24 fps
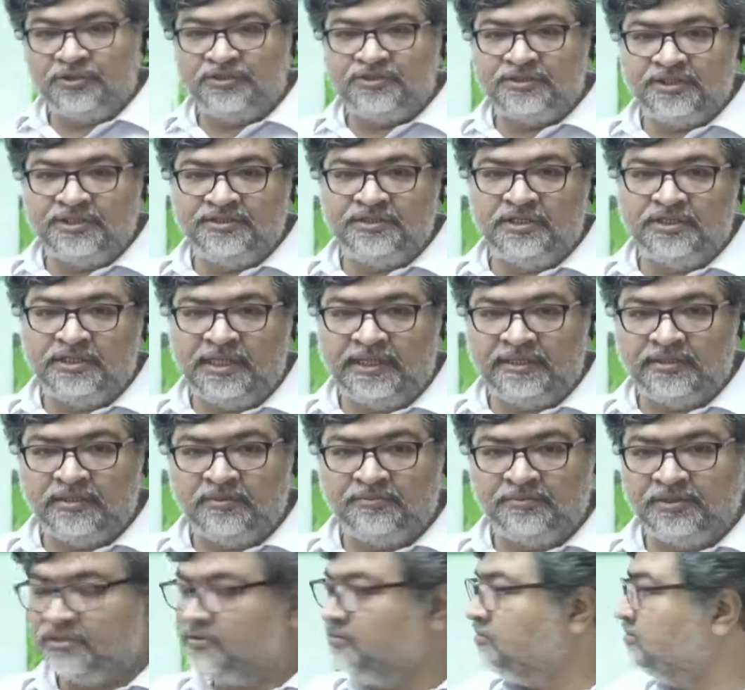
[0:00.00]
in the diagram
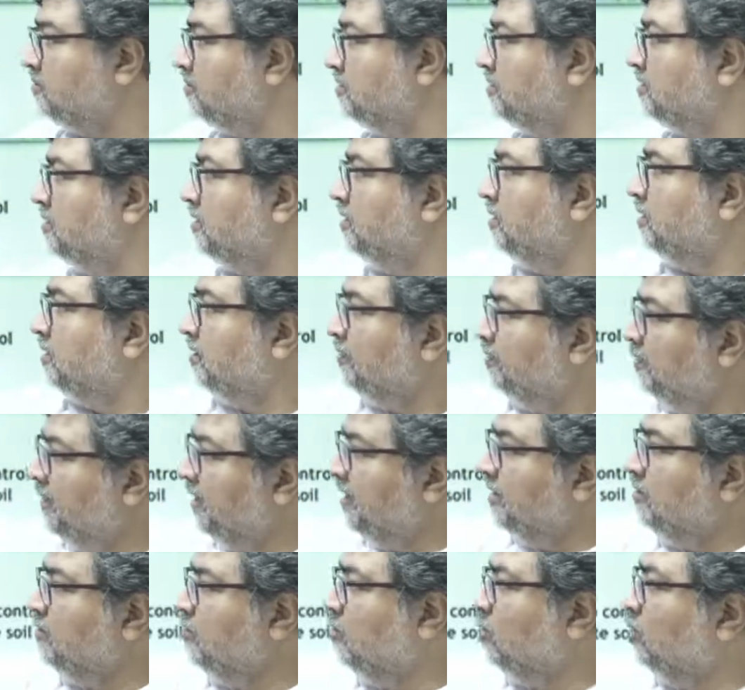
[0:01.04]
here.
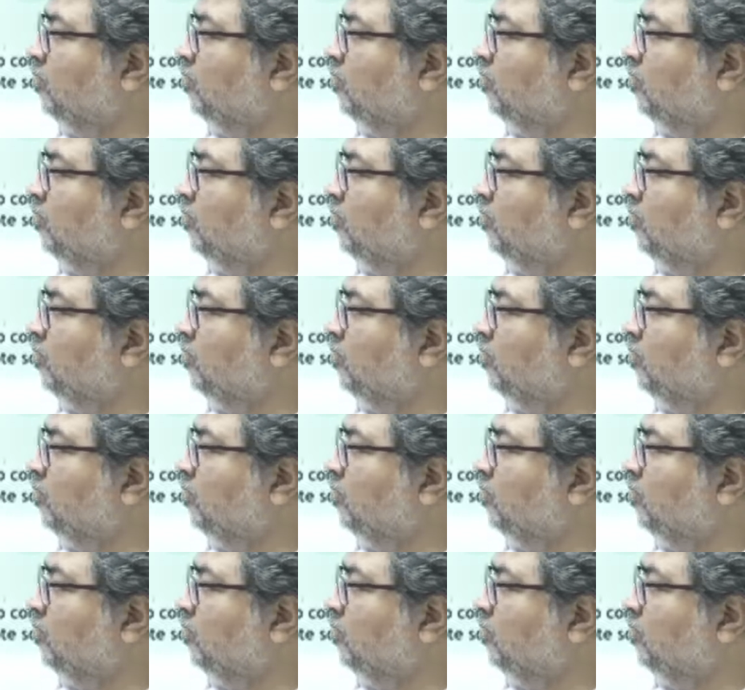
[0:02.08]
Then only